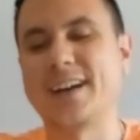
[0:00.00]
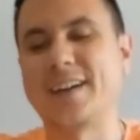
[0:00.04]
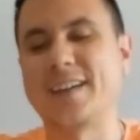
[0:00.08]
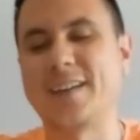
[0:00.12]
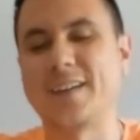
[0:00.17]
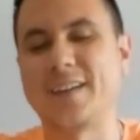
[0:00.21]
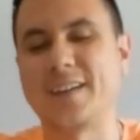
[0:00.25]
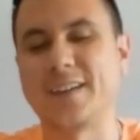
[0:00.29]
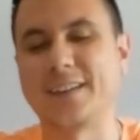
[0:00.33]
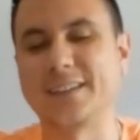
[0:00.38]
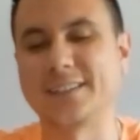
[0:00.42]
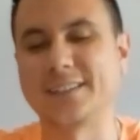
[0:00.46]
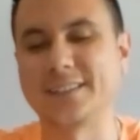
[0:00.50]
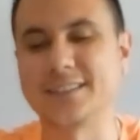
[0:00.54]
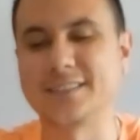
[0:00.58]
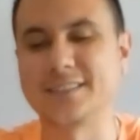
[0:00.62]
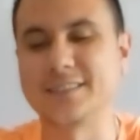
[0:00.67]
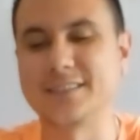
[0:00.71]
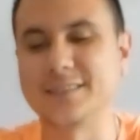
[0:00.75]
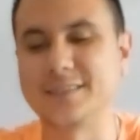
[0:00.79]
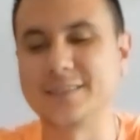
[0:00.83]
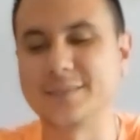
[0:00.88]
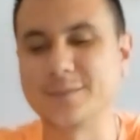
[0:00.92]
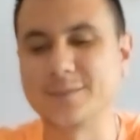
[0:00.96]
And
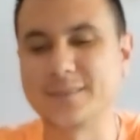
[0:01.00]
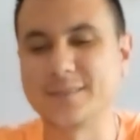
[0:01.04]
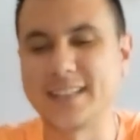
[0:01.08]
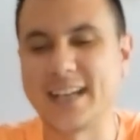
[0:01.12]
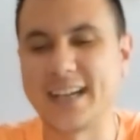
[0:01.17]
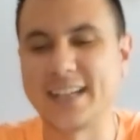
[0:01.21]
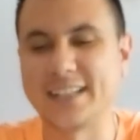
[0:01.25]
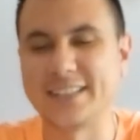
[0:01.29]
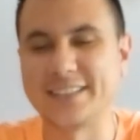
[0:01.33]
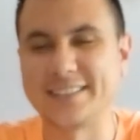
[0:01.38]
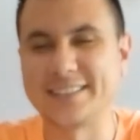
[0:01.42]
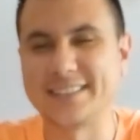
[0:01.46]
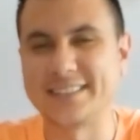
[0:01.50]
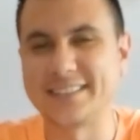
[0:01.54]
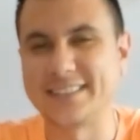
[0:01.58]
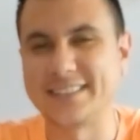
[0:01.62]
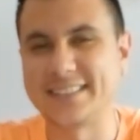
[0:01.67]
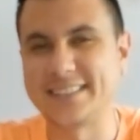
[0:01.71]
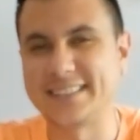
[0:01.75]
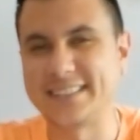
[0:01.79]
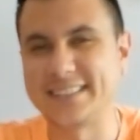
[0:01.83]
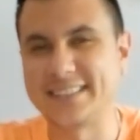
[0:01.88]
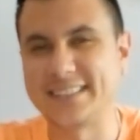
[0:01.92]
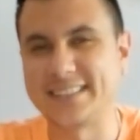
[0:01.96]
um, I
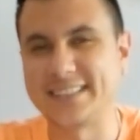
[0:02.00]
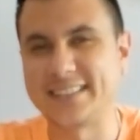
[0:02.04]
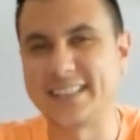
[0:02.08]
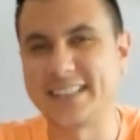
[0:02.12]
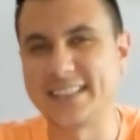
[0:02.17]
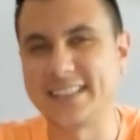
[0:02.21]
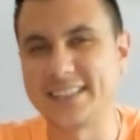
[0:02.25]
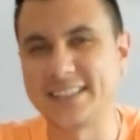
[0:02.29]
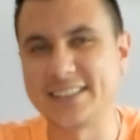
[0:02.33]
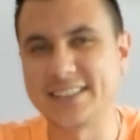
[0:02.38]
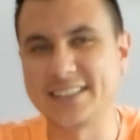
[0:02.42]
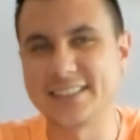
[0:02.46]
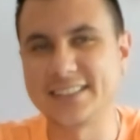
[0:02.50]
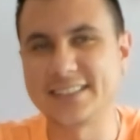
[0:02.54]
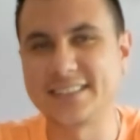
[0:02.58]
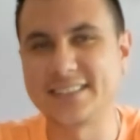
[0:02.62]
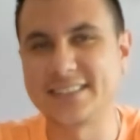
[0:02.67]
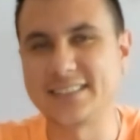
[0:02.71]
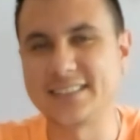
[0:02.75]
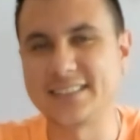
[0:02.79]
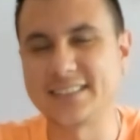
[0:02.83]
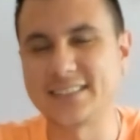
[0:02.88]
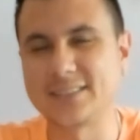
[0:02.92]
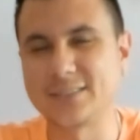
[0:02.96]
still
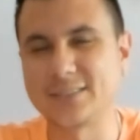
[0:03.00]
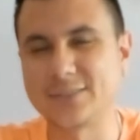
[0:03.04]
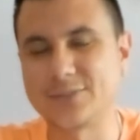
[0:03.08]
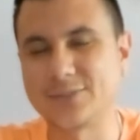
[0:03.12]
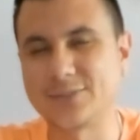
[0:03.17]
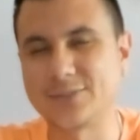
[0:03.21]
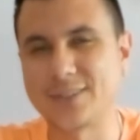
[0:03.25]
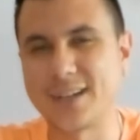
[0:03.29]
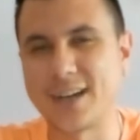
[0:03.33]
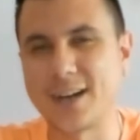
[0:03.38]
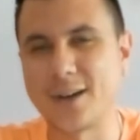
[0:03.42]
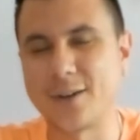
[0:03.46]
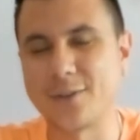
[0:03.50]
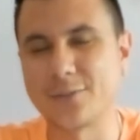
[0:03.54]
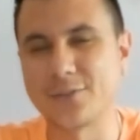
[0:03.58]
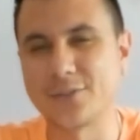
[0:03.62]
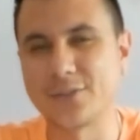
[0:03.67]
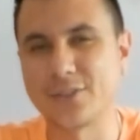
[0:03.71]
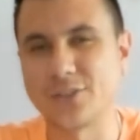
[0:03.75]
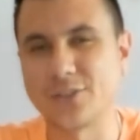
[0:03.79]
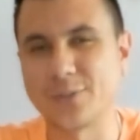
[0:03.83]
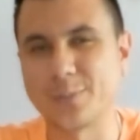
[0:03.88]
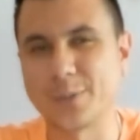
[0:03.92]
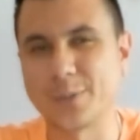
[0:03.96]
didn't
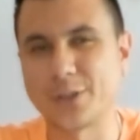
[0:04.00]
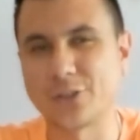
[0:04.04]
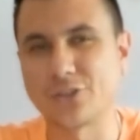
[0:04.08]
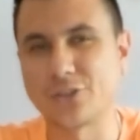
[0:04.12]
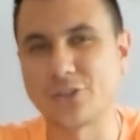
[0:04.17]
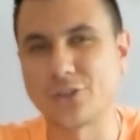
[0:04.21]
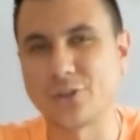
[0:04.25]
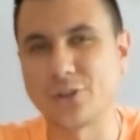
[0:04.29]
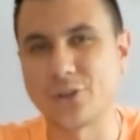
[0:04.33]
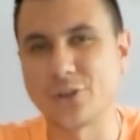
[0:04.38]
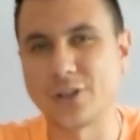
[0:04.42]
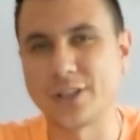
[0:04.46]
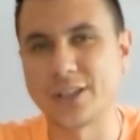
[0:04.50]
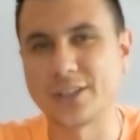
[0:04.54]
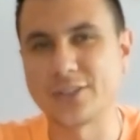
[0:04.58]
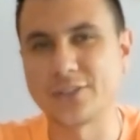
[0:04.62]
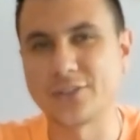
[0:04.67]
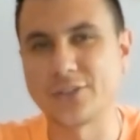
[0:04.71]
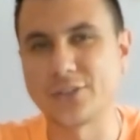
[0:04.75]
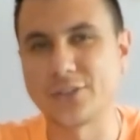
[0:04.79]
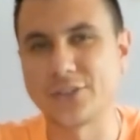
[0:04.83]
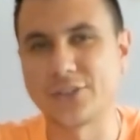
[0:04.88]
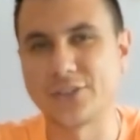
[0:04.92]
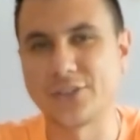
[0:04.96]
found the special
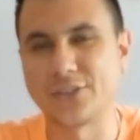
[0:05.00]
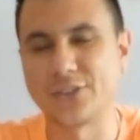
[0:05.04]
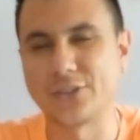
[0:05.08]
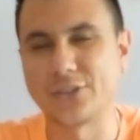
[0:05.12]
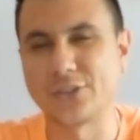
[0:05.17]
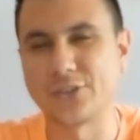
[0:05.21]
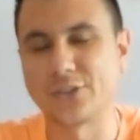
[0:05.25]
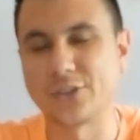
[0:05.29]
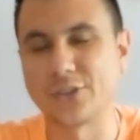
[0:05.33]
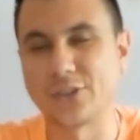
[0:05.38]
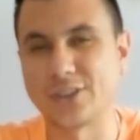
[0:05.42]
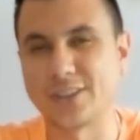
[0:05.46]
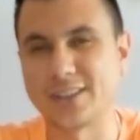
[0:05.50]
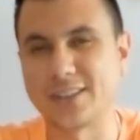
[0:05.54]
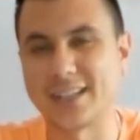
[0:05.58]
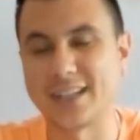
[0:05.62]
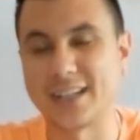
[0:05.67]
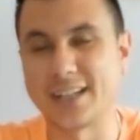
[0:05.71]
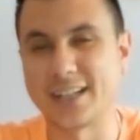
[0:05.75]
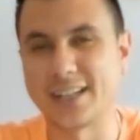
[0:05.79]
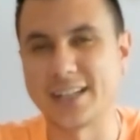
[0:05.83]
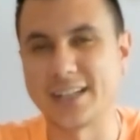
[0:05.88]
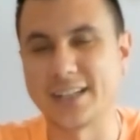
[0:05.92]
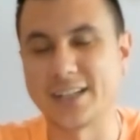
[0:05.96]
collector's edition
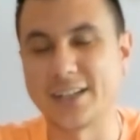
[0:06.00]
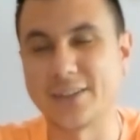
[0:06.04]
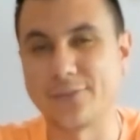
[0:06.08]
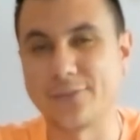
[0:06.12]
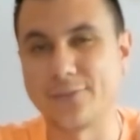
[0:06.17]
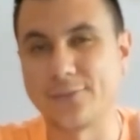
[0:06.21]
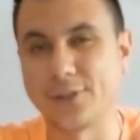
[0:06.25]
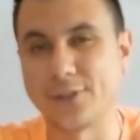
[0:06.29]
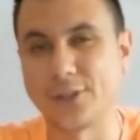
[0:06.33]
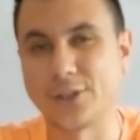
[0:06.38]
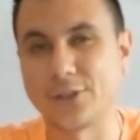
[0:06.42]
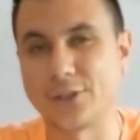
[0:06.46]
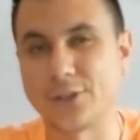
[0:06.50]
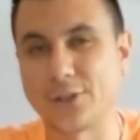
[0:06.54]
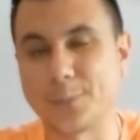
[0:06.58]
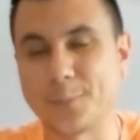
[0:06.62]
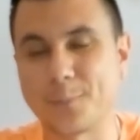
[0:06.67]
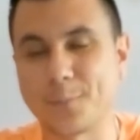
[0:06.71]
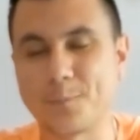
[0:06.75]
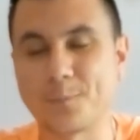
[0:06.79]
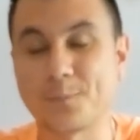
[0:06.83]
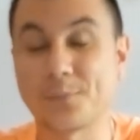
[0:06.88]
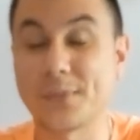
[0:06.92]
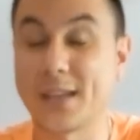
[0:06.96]
Dalek figure.
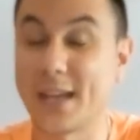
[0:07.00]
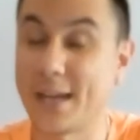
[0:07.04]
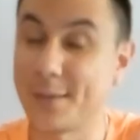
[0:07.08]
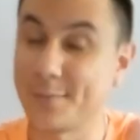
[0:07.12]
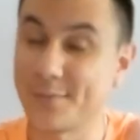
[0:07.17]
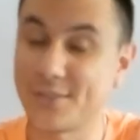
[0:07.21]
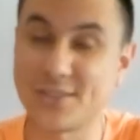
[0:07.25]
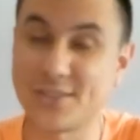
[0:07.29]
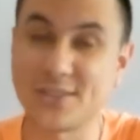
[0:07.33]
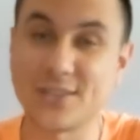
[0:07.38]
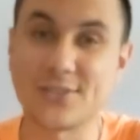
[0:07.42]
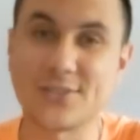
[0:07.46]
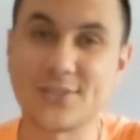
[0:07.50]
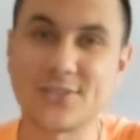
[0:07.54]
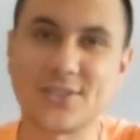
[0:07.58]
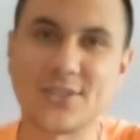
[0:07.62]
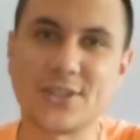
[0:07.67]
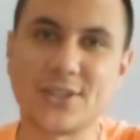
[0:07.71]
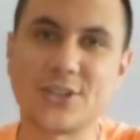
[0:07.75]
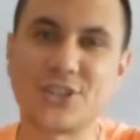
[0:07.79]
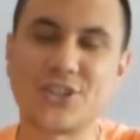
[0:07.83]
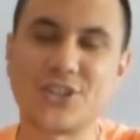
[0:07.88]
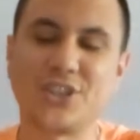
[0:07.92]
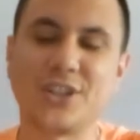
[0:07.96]
I'm still
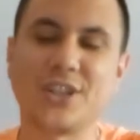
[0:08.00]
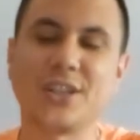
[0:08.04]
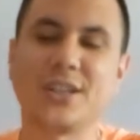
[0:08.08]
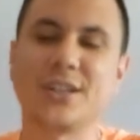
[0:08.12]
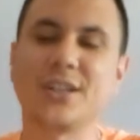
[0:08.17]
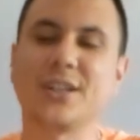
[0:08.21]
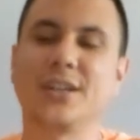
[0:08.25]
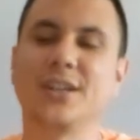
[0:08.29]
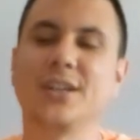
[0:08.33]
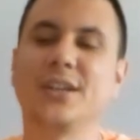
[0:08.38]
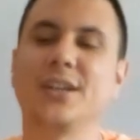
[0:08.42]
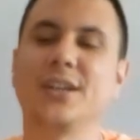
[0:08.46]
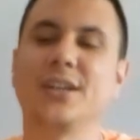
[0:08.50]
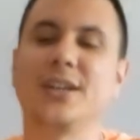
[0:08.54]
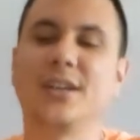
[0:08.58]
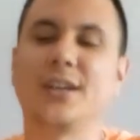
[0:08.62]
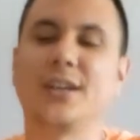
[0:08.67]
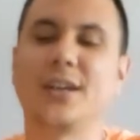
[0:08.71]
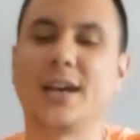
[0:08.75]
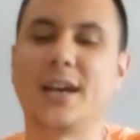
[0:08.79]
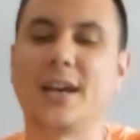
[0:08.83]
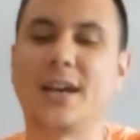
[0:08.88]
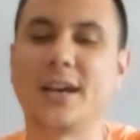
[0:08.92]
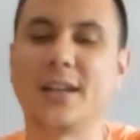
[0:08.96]
searching,
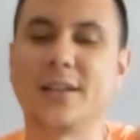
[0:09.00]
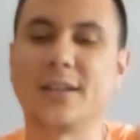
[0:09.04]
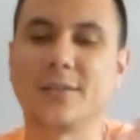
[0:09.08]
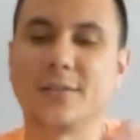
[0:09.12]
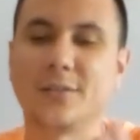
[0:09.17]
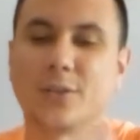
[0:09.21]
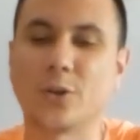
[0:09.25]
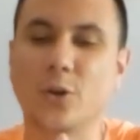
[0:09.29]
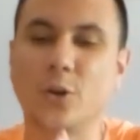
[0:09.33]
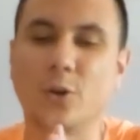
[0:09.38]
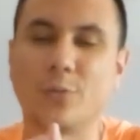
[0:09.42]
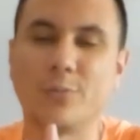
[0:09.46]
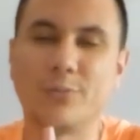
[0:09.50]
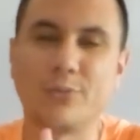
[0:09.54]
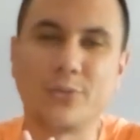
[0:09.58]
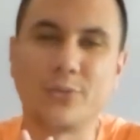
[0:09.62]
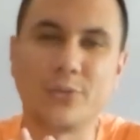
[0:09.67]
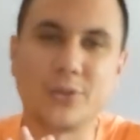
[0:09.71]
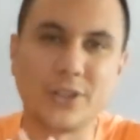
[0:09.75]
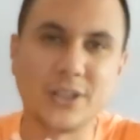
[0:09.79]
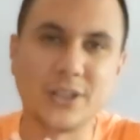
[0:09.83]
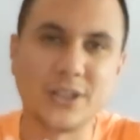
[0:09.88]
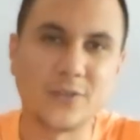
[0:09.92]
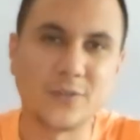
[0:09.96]
and
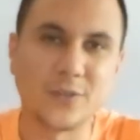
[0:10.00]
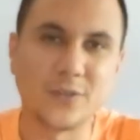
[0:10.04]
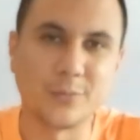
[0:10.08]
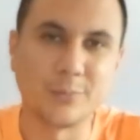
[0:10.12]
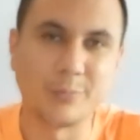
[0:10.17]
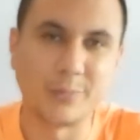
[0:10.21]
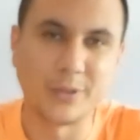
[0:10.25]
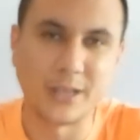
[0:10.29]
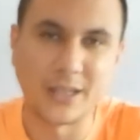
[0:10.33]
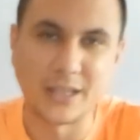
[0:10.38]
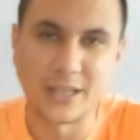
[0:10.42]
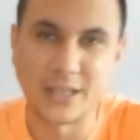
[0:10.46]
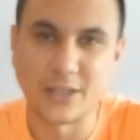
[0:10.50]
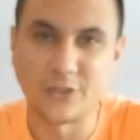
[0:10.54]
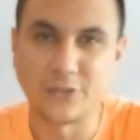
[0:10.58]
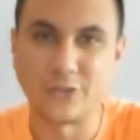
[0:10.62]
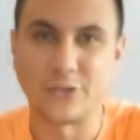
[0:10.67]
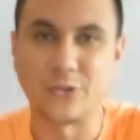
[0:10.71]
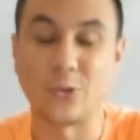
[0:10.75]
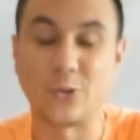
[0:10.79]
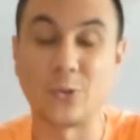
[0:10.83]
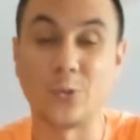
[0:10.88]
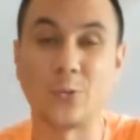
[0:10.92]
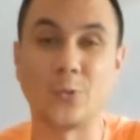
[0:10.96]
hopefully it will be
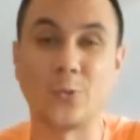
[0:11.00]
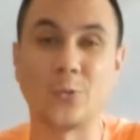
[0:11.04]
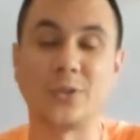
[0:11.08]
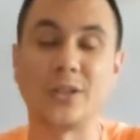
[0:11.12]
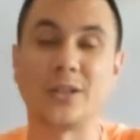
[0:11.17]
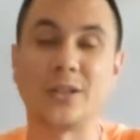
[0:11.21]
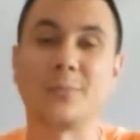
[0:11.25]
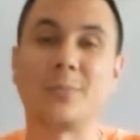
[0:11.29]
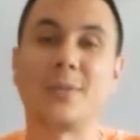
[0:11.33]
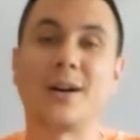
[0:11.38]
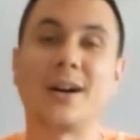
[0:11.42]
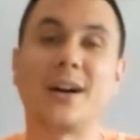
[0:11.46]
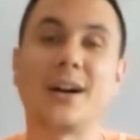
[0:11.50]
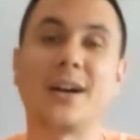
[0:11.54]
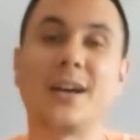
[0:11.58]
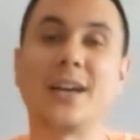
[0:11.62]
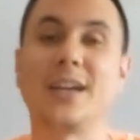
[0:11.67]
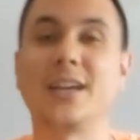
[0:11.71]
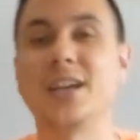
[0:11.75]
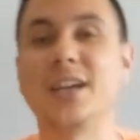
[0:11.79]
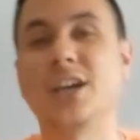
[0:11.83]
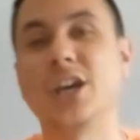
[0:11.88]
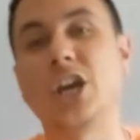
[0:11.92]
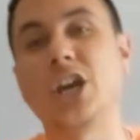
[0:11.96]
soon in
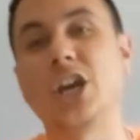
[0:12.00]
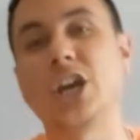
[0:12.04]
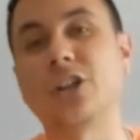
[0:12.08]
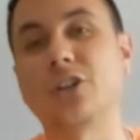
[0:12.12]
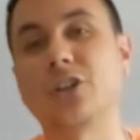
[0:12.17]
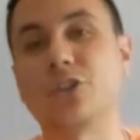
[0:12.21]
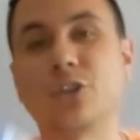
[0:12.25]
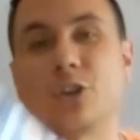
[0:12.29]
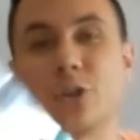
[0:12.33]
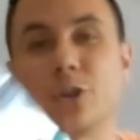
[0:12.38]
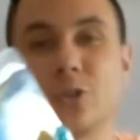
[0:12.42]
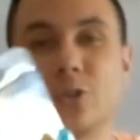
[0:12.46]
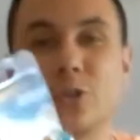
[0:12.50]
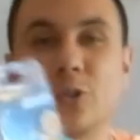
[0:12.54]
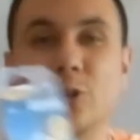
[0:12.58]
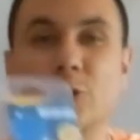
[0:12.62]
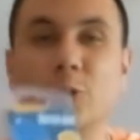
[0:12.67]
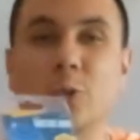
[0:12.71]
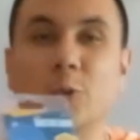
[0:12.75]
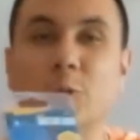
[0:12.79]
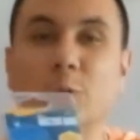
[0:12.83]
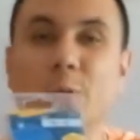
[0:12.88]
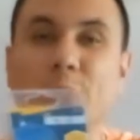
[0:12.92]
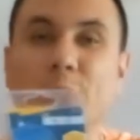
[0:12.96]
my Doctor
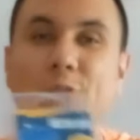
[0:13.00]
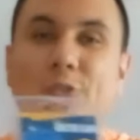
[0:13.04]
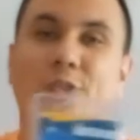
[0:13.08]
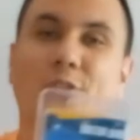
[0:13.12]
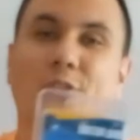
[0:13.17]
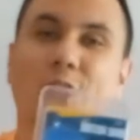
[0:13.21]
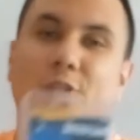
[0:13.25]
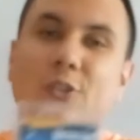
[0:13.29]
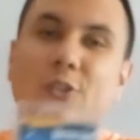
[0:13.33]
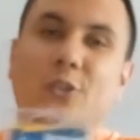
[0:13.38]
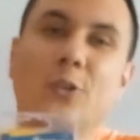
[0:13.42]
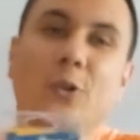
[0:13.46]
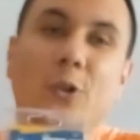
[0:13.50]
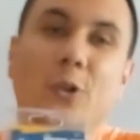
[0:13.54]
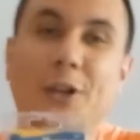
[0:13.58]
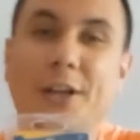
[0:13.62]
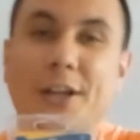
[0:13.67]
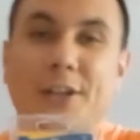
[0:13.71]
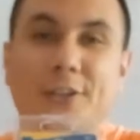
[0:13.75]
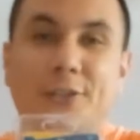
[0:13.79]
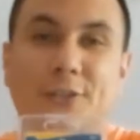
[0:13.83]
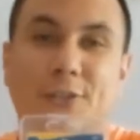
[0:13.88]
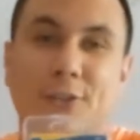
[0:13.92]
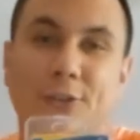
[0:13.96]
Who's
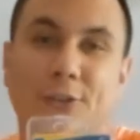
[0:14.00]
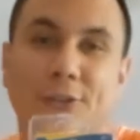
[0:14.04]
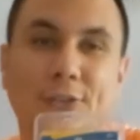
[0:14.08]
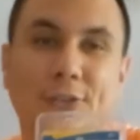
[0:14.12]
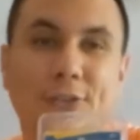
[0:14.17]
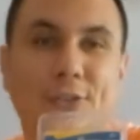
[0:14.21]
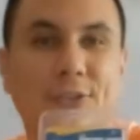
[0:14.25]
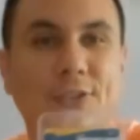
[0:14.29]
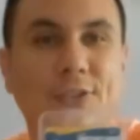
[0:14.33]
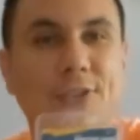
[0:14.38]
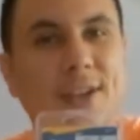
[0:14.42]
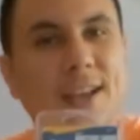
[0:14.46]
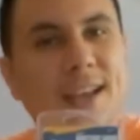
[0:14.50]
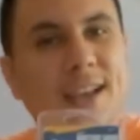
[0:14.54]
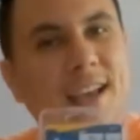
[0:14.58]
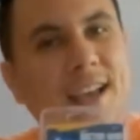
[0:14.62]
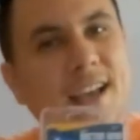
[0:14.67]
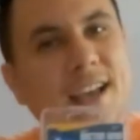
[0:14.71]
collector's